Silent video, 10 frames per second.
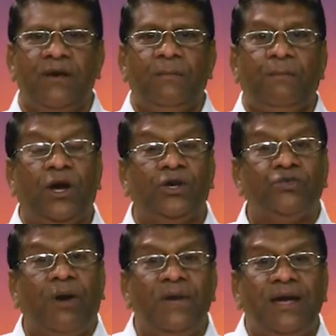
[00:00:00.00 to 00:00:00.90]
Because
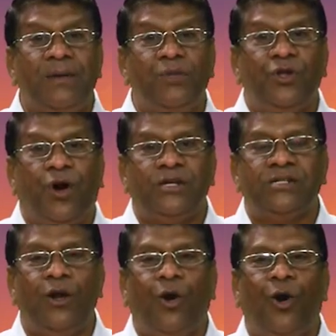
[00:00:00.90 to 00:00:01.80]
Swami came to the
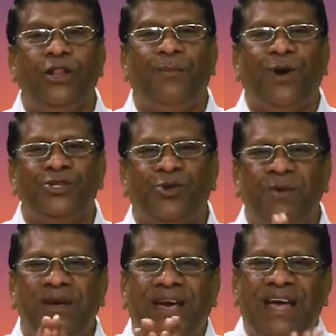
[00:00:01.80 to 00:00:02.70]
hostel, all the boys,
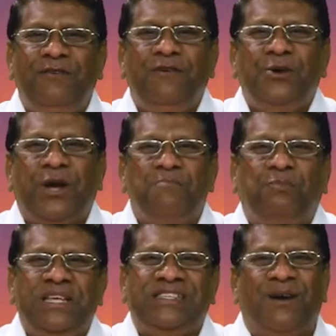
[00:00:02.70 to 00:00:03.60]
Swami, anyway, you can
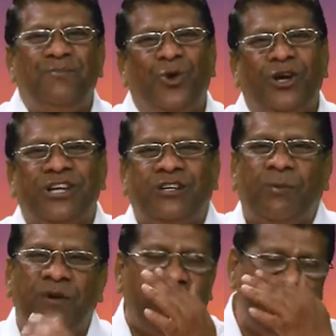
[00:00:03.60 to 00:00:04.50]
please come to hostel,
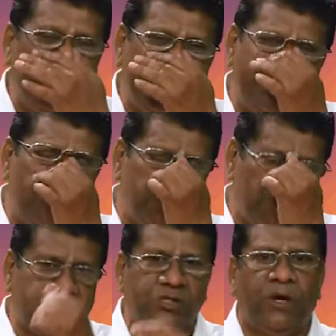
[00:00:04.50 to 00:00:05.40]
Swami. 5 minutes, come to
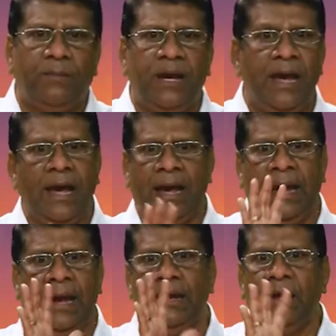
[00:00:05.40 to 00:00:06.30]
hostel, Swami.
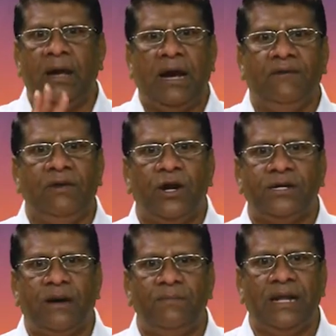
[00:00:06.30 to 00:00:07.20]
Hey, I will
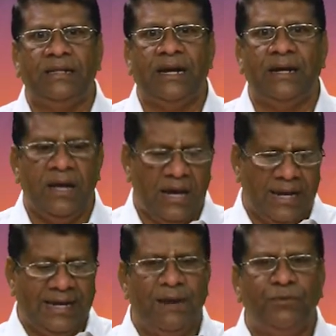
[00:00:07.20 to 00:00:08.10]
not come like that.
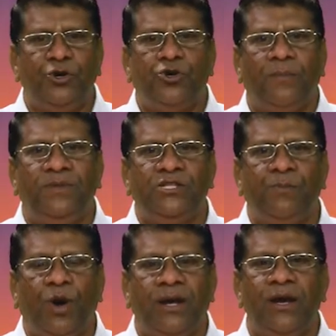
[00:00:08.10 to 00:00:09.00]
I came to drop this
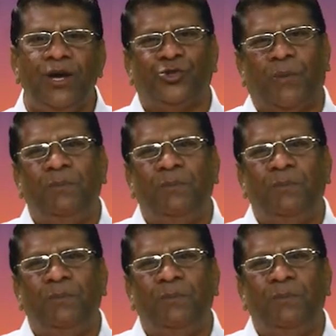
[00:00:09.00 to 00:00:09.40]
boy. Swami,